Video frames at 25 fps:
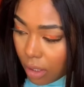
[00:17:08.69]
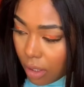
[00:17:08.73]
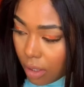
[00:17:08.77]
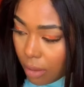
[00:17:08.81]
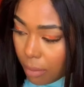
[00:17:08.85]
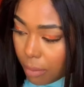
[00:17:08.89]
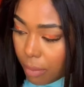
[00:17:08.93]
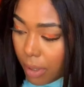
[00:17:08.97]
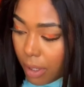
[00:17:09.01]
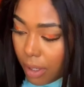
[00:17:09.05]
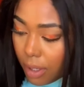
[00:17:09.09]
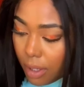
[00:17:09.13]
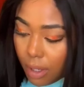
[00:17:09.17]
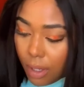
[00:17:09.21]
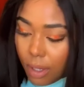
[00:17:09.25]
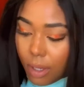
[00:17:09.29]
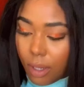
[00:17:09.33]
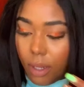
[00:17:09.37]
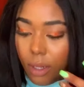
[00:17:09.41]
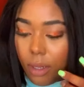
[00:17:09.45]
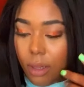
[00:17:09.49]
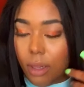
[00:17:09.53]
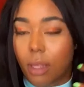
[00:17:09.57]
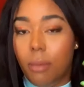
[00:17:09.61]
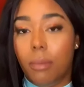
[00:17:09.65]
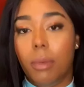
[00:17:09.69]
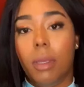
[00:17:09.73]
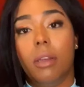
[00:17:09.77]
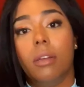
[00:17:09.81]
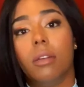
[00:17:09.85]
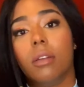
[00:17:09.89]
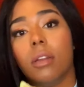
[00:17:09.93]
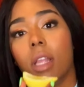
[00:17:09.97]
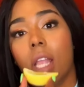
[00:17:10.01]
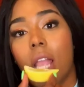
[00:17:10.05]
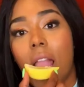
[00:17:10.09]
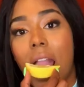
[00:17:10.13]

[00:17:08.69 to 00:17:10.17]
on a lemon.